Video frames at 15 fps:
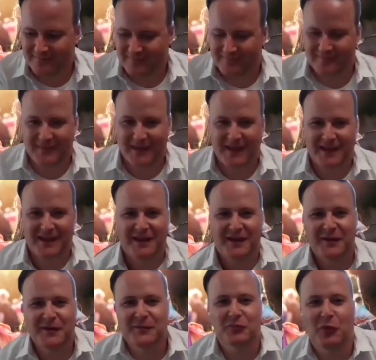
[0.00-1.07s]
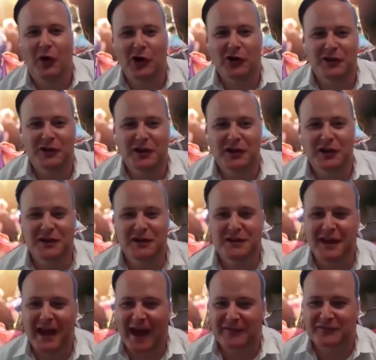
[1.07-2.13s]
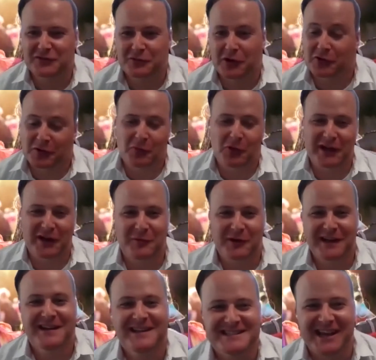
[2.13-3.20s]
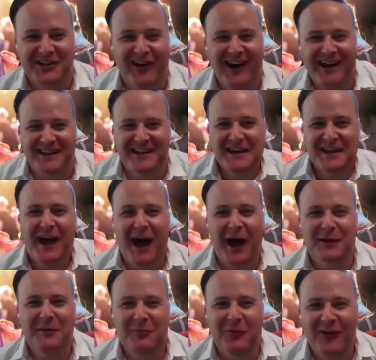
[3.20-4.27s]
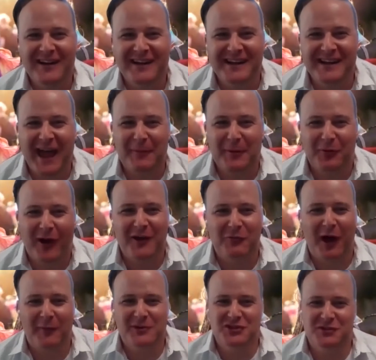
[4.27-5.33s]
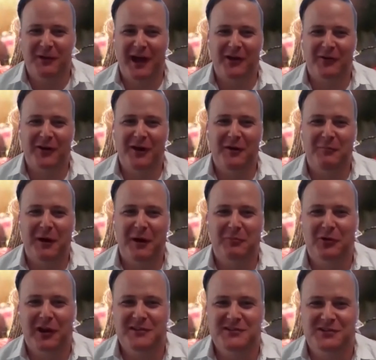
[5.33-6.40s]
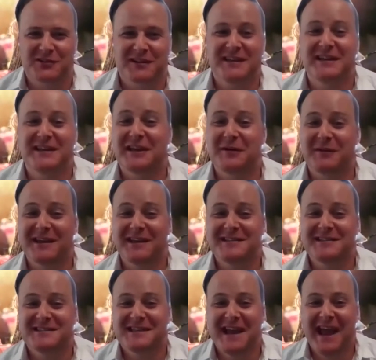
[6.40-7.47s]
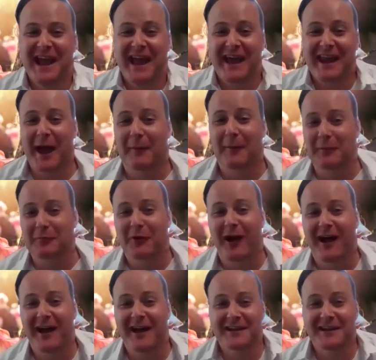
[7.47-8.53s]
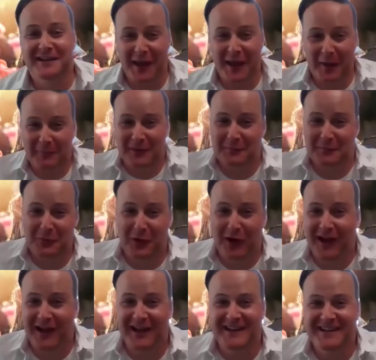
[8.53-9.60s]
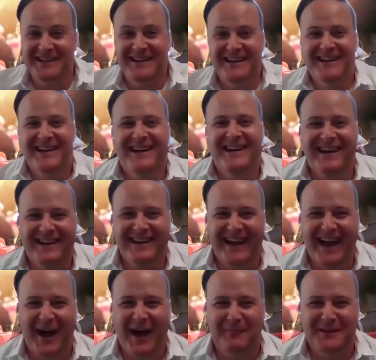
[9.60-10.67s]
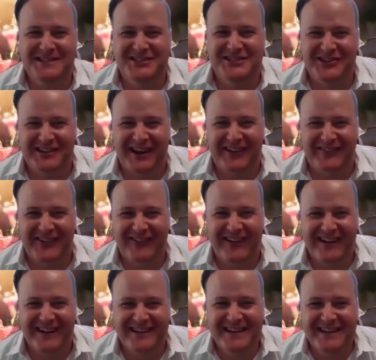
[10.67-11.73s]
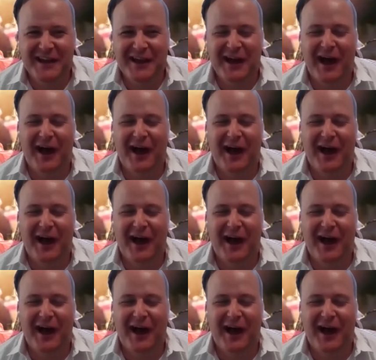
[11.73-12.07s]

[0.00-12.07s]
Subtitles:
Well, good morning, everybody. It's 10 o'clock. Good morning and happy Pride. Roby Schapira. My pronouns are he, him, his, and happy Pride and happy Pride. Happy June, everyone.